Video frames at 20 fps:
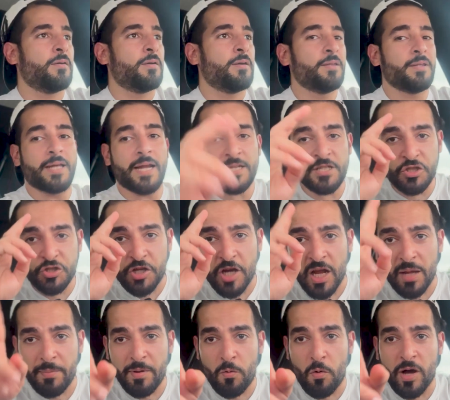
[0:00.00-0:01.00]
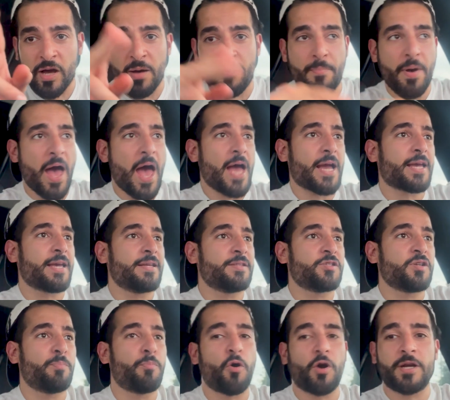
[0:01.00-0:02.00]
Ladies and gentlemen, welcome back. It's
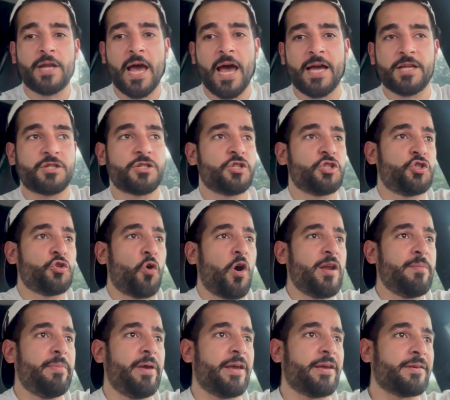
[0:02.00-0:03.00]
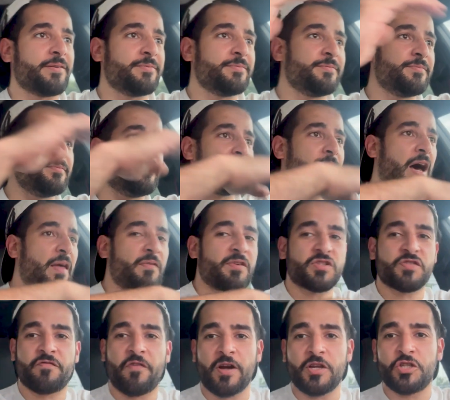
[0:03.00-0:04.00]
your boy Naj. Join me on
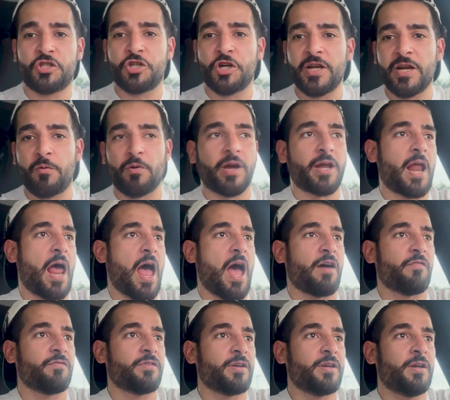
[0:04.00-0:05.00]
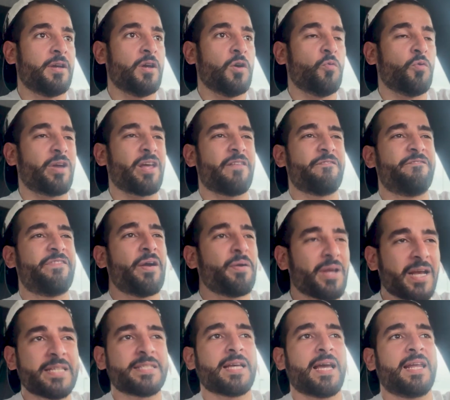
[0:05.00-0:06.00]
this fun journey we're gonna have. We got a very
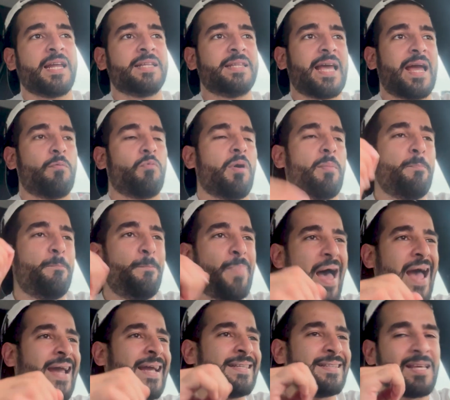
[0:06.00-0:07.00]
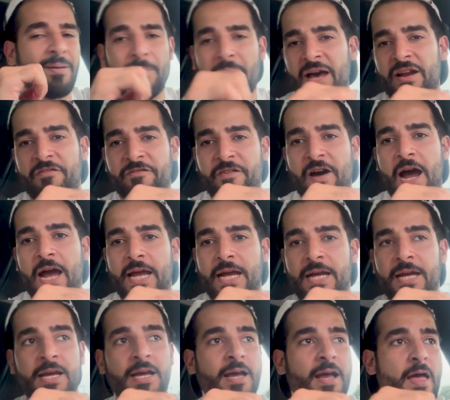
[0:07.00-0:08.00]
exciting day. We're back into
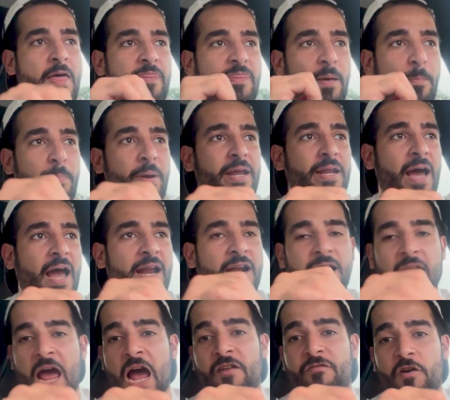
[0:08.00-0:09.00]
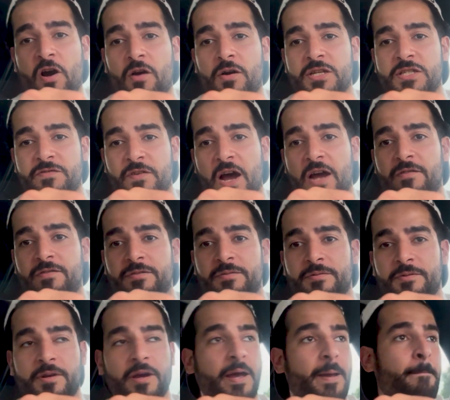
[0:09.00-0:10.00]
modifying the B9.5 RS5,
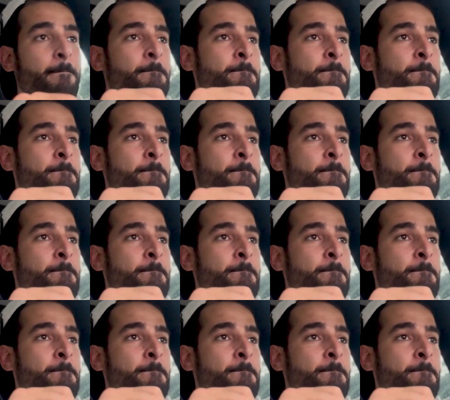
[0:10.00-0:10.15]
okay?